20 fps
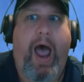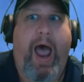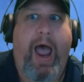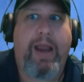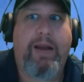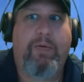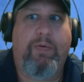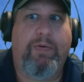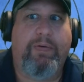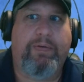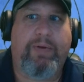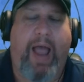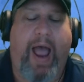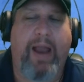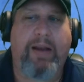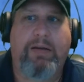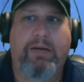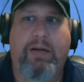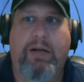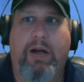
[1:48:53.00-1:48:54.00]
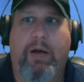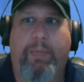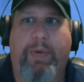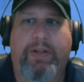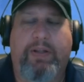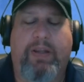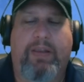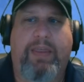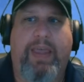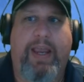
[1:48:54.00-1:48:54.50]

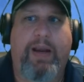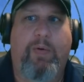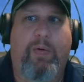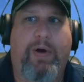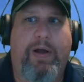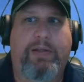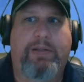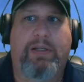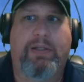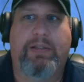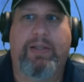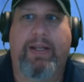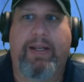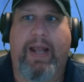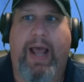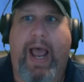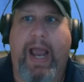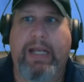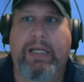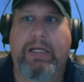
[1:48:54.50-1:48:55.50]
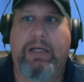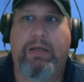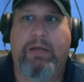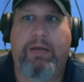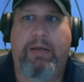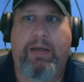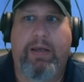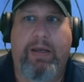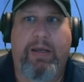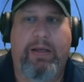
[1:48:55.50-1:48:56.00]
But the thing is that I
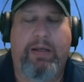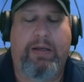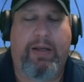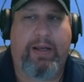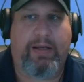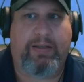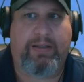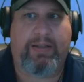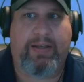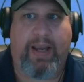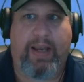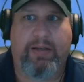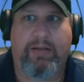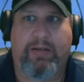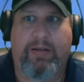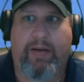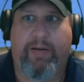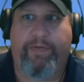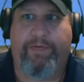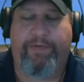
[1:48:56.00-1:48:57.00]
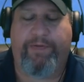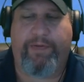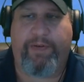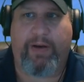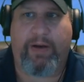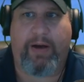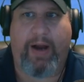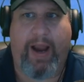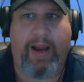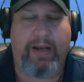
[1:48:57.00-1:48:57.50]
didn't get a sense of
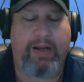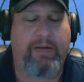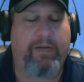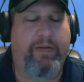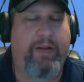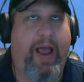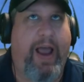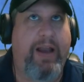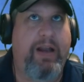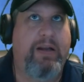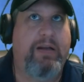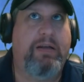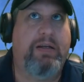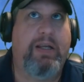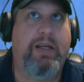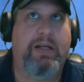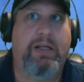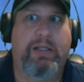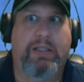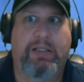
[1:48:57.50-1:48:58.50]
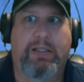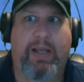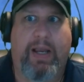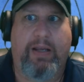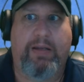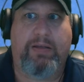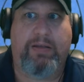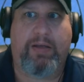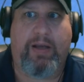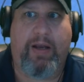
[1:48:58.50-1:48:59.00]
fear. I didn't get a
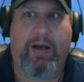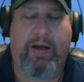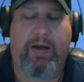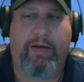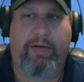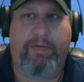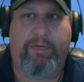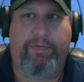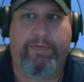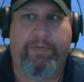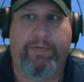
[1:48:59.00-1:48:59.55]
sense of,